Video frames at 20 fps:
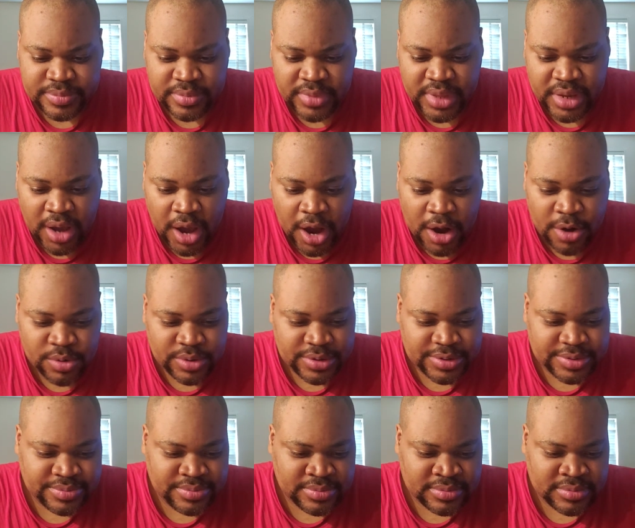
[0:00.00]
Howard
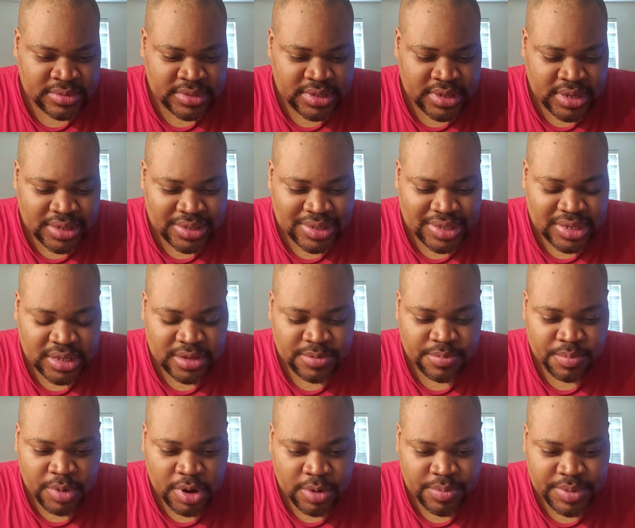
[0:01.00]
in key
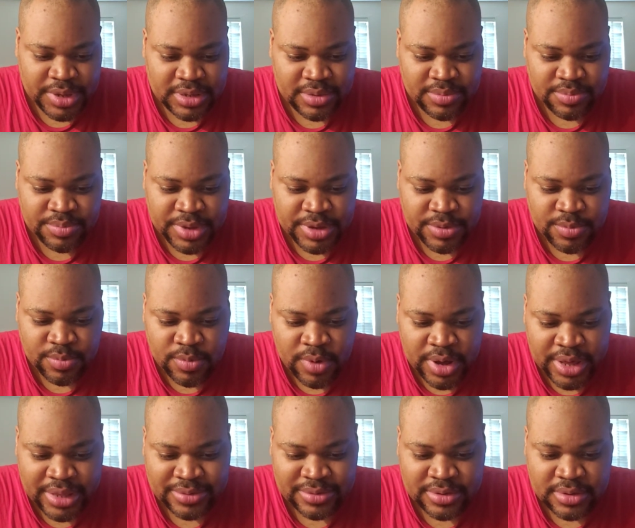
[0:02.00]
moment
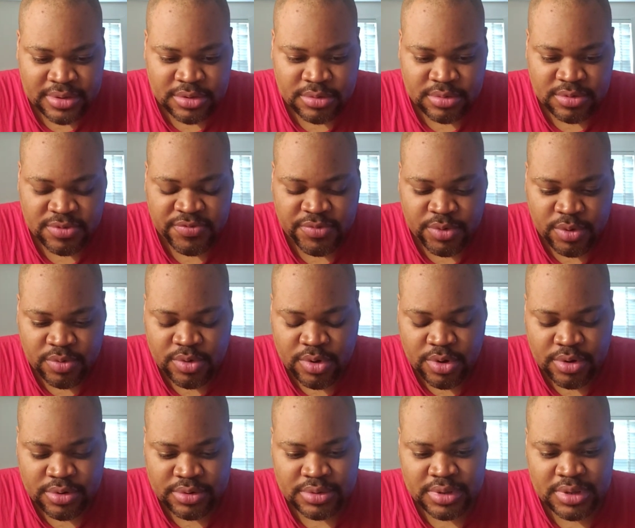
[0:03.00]
midway through the fourth
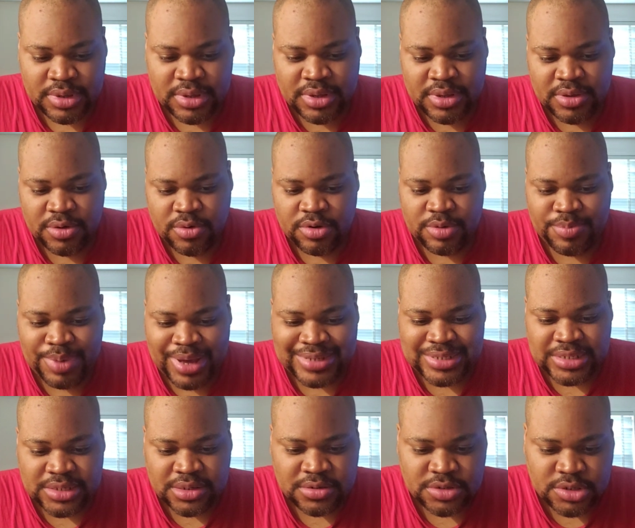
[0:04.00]
quarter. Quarterback
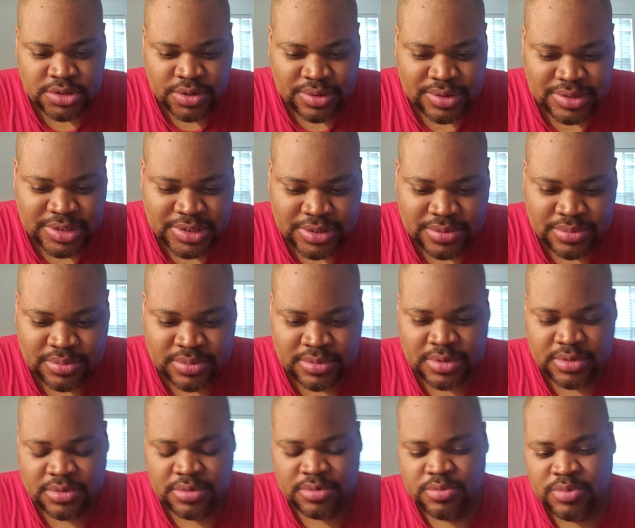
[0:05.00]
Sonny Jurgensen,
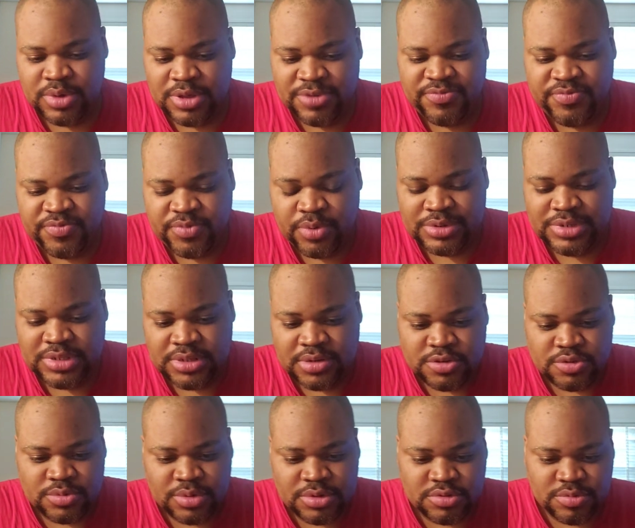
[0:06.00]
who went
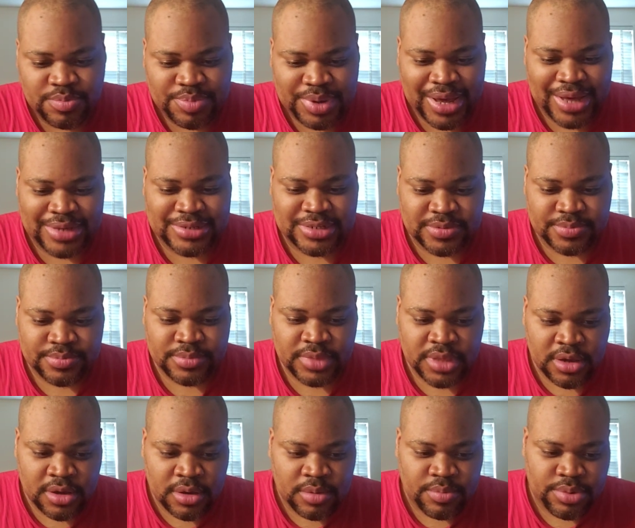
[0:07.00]
14-22 passing,
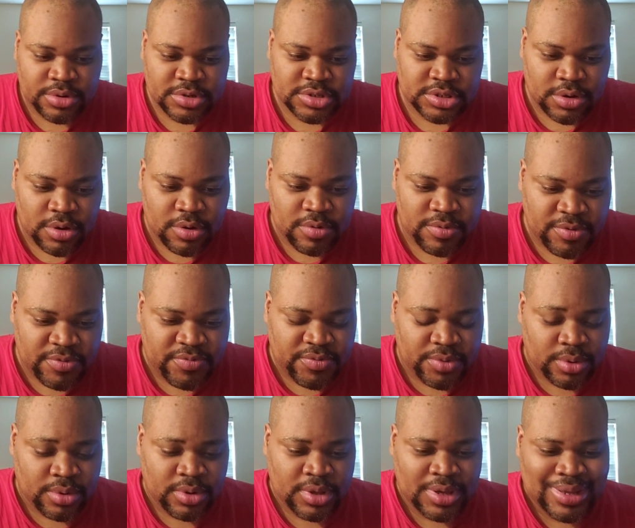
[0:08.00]
pushed over
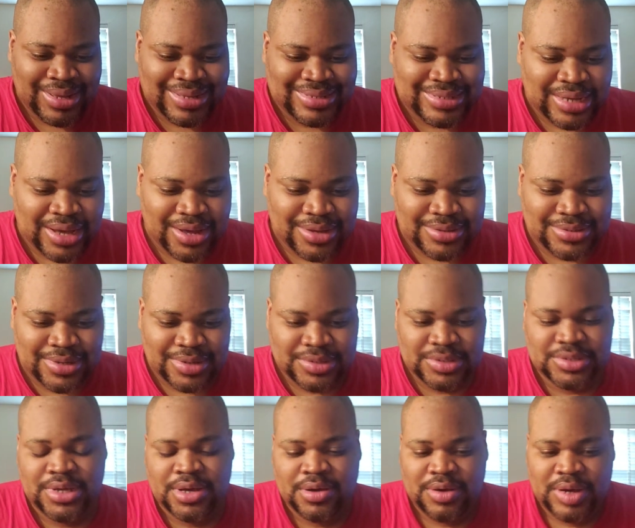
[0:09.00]
for tying
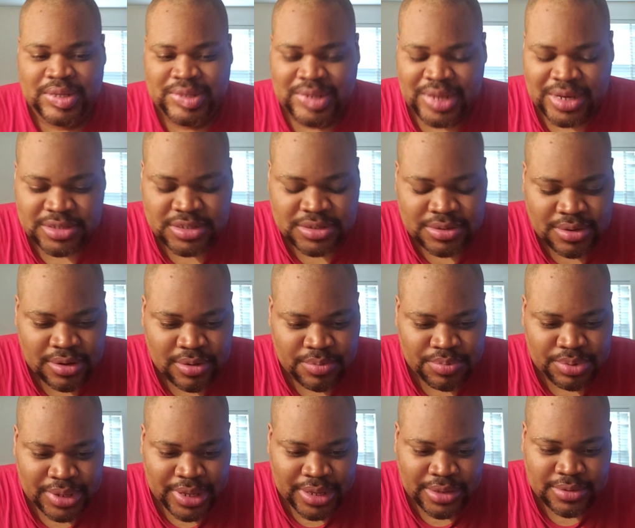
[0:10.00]
touchdown on next
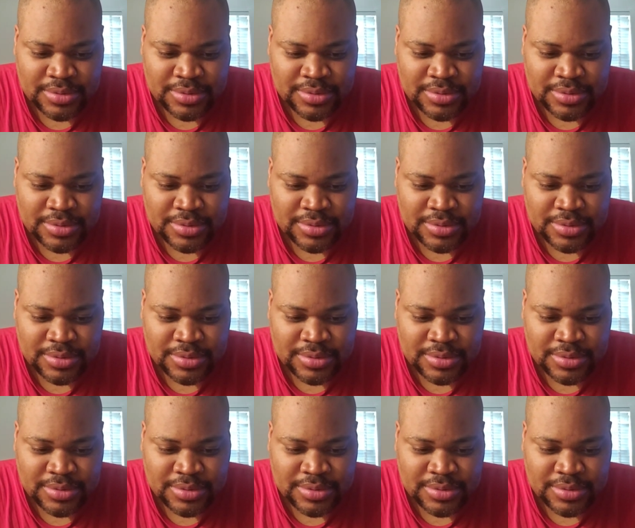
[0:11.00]
play.